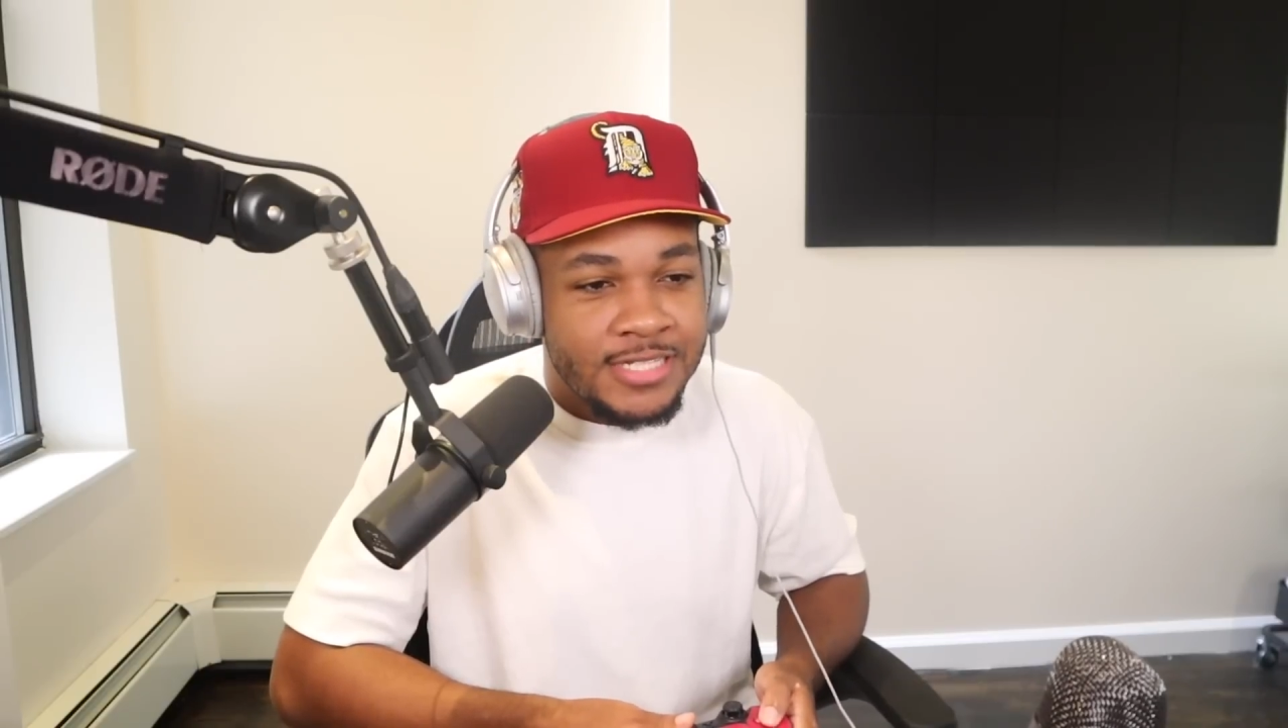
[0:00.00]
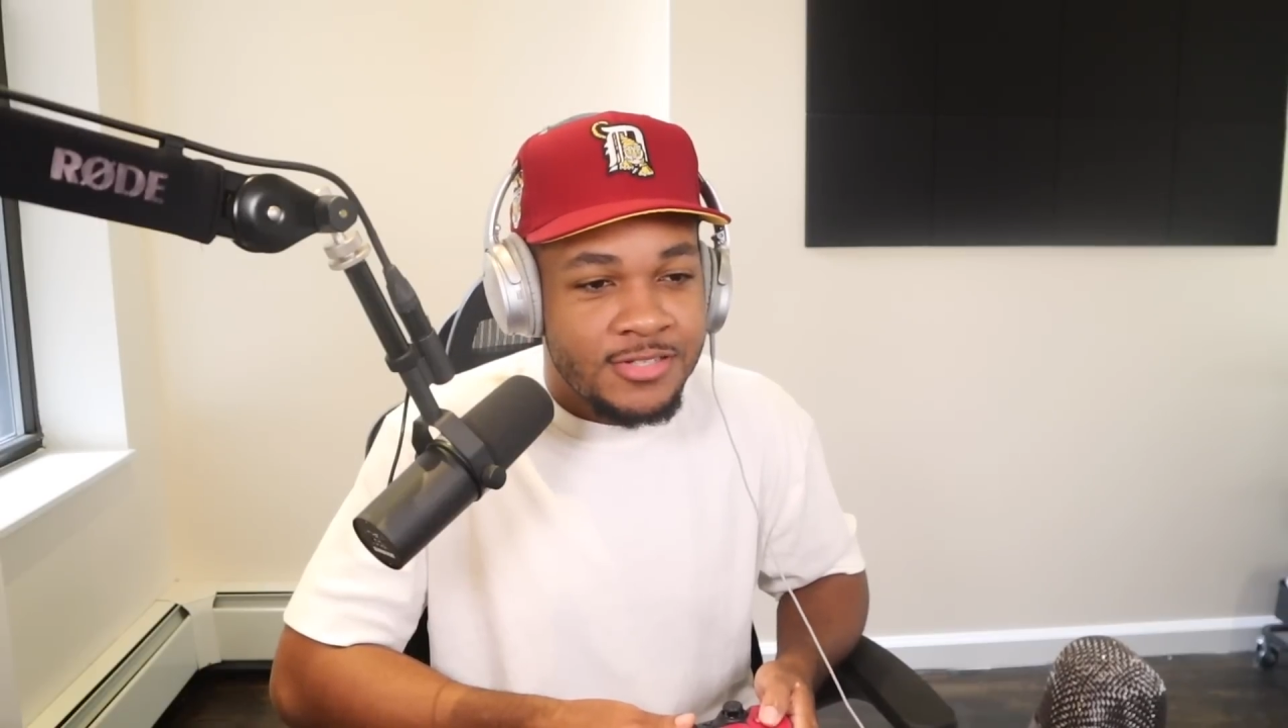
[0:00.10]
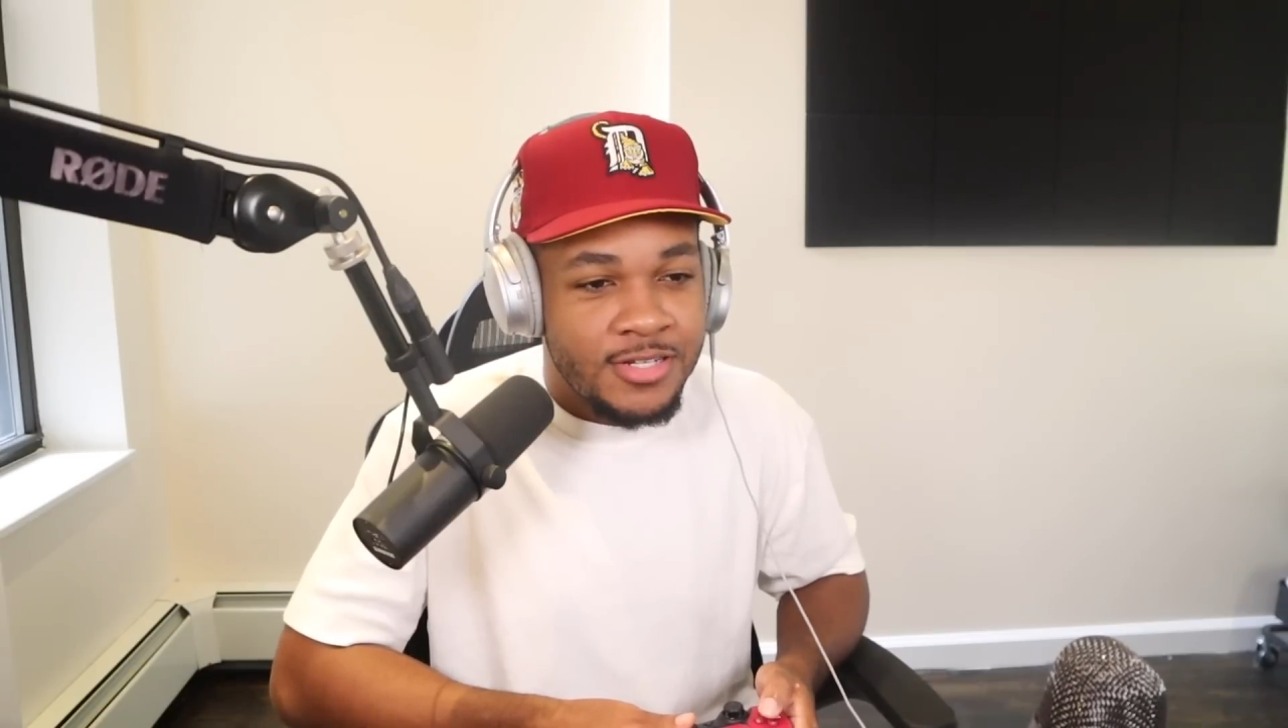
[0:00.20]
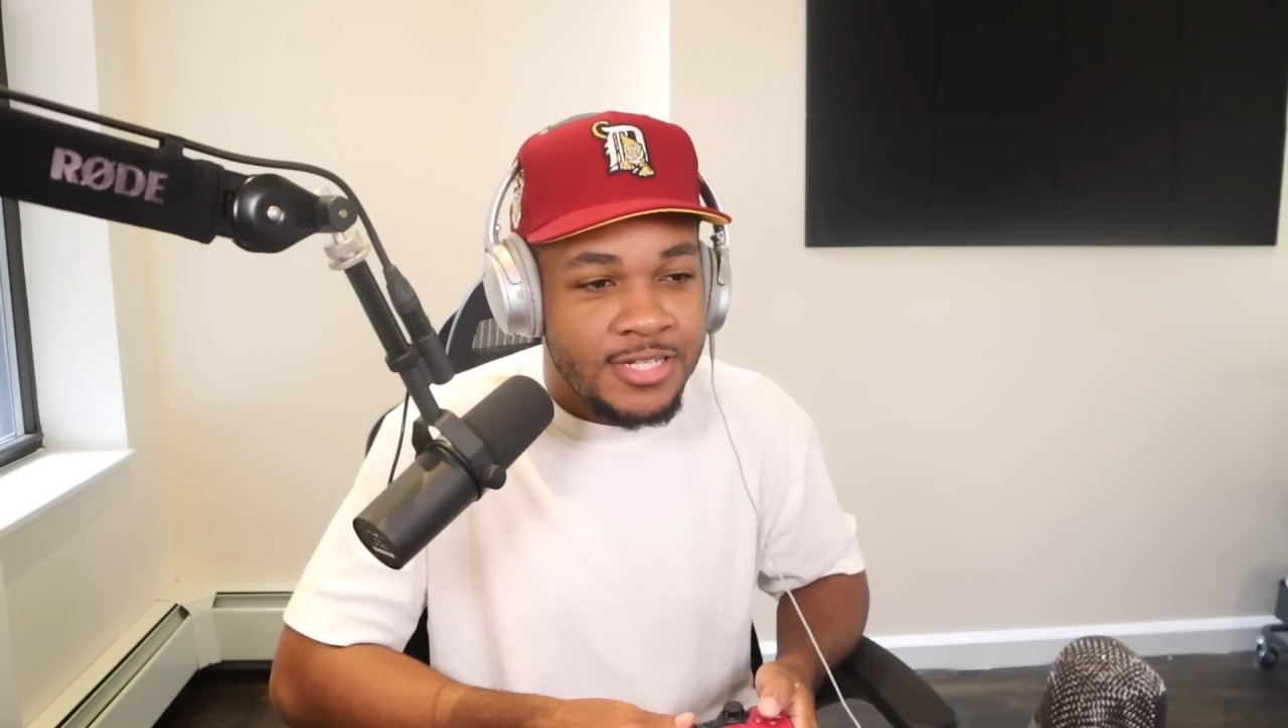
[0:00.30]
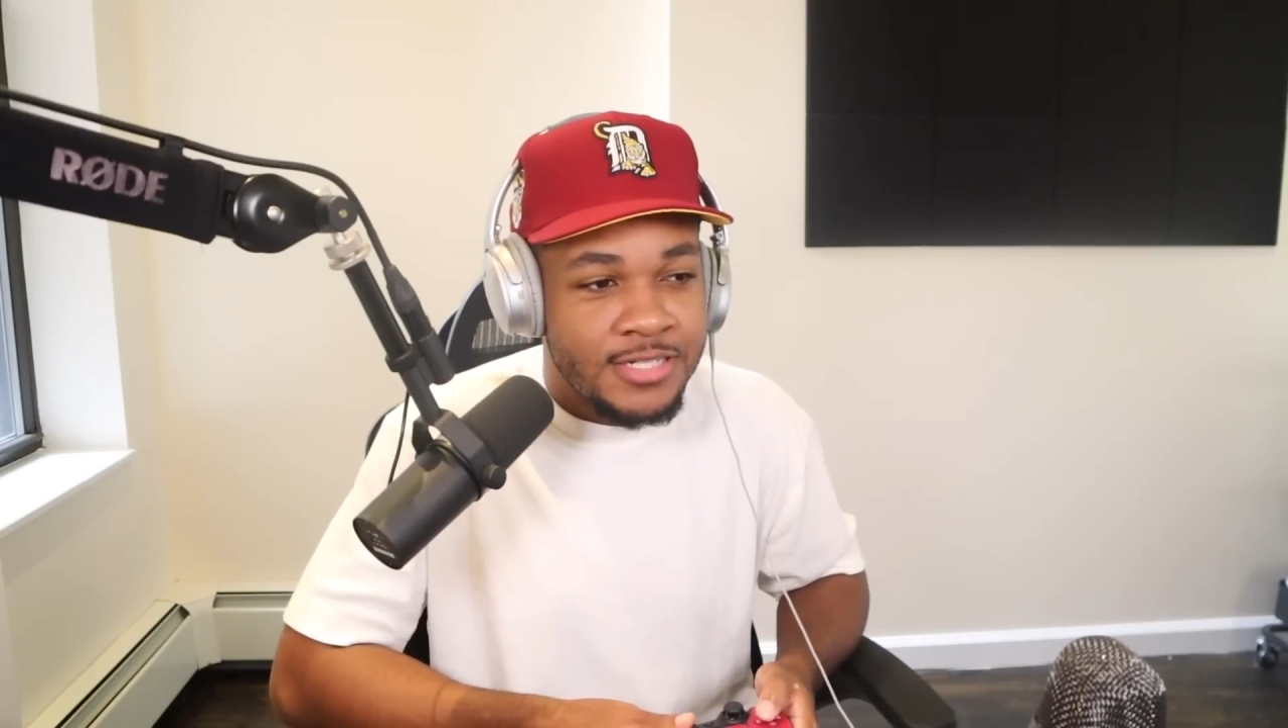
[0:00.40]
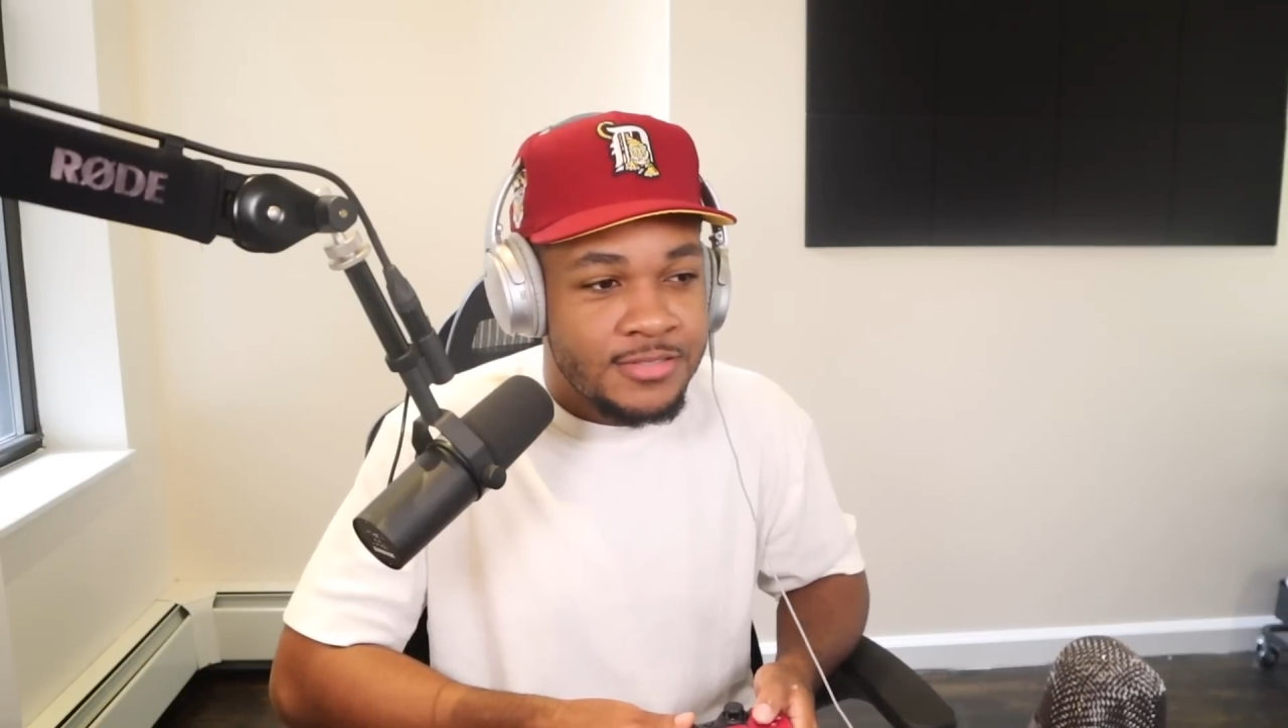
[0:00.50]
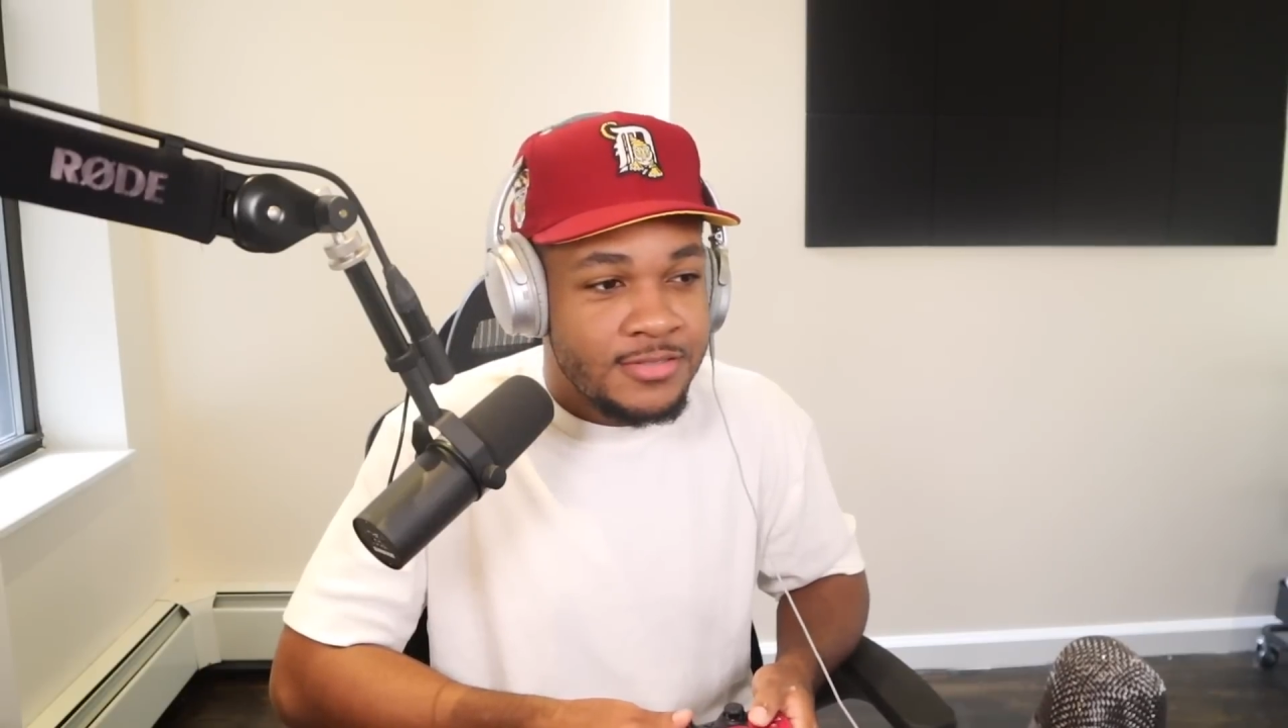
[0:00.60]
That's all it is.